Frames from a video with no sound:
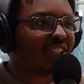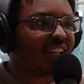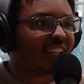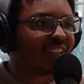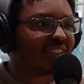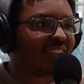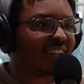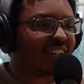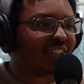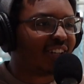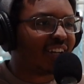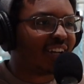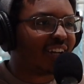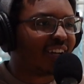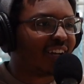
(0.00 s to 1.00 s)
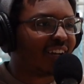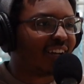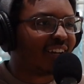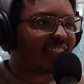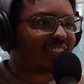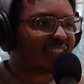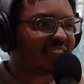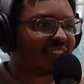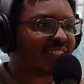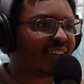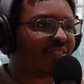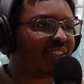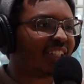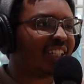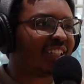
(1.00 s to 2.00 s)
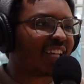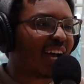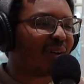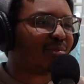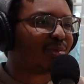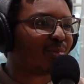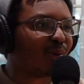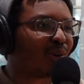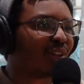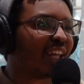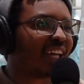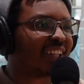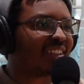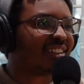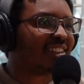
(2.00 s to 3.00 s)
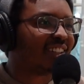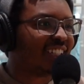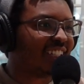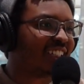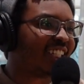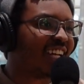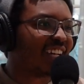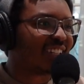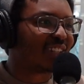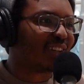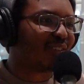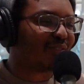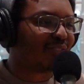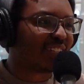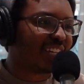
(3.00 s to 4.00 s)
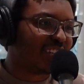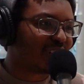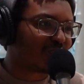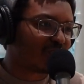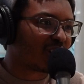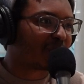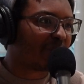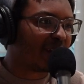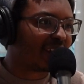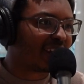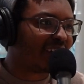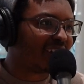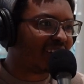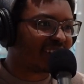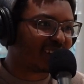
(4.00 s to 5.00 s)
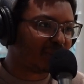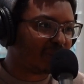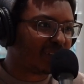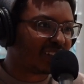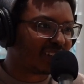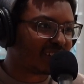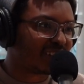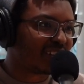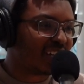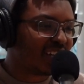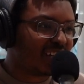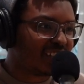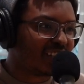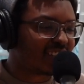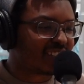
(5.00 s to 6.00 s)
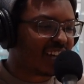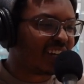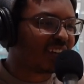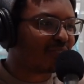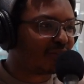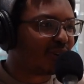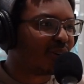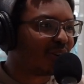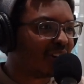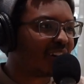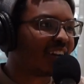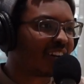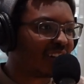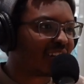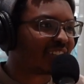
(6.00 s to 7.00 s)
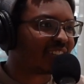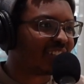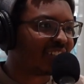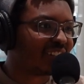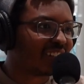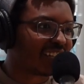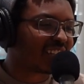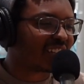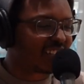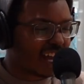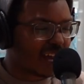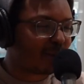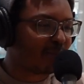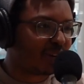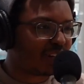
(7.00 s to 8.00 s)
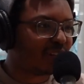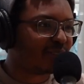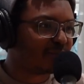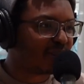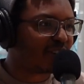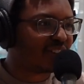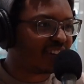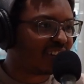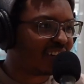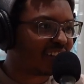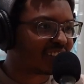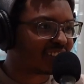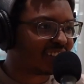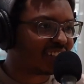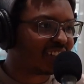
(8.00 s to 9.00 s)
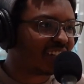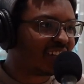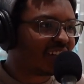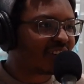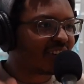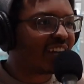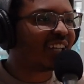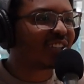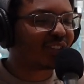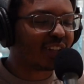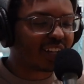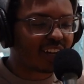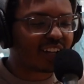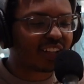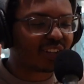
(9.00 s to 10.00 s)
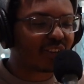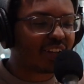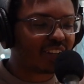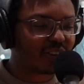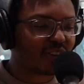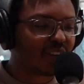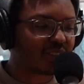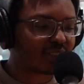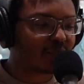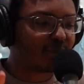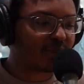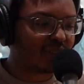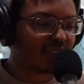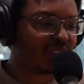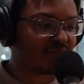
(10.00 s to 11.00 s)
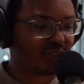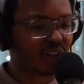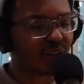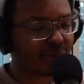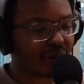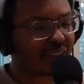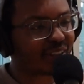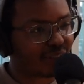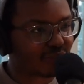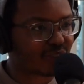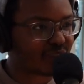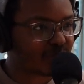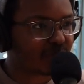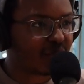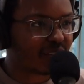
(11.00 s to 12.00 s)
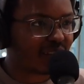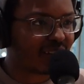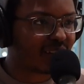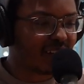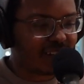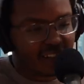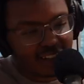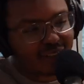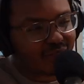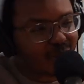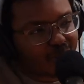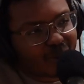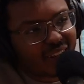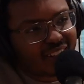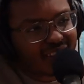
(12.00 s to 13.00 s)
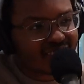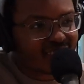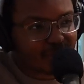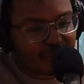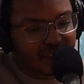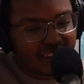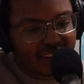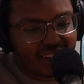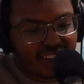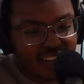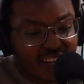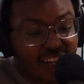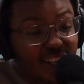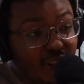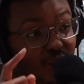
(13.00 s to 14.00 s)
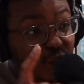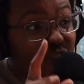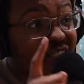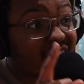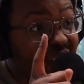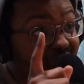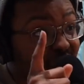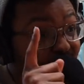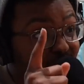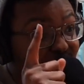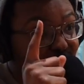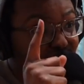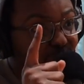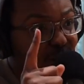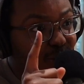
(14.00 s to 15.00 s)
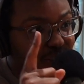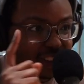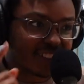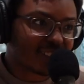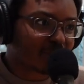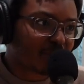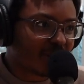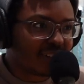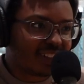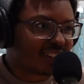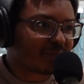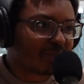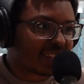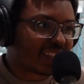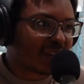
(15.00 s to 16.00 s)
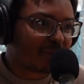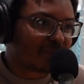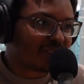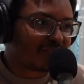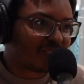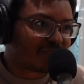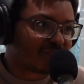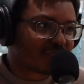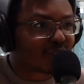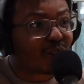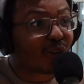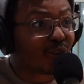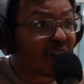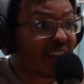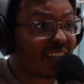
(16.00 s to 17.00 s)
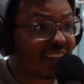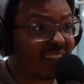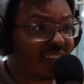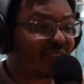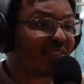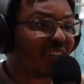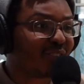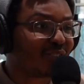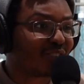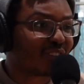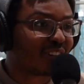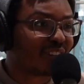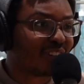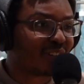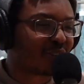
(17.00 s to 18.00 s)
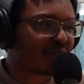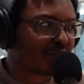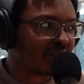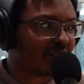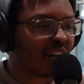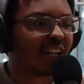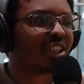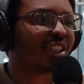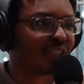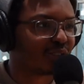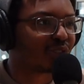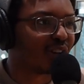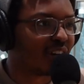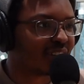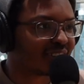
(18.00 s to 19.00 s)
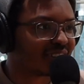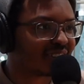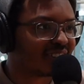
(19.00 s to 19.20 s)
a 17 times more likely chance of getting struck by lightning than being the deciding vote in an election, like the tie-breaking vote in an election. Right, so like in the grand scheme of things, if you're talking about difference making, your vote probably doesn't make your singular vote probably doesn't make that big of a difference. So you're right, even if your logic is wrong,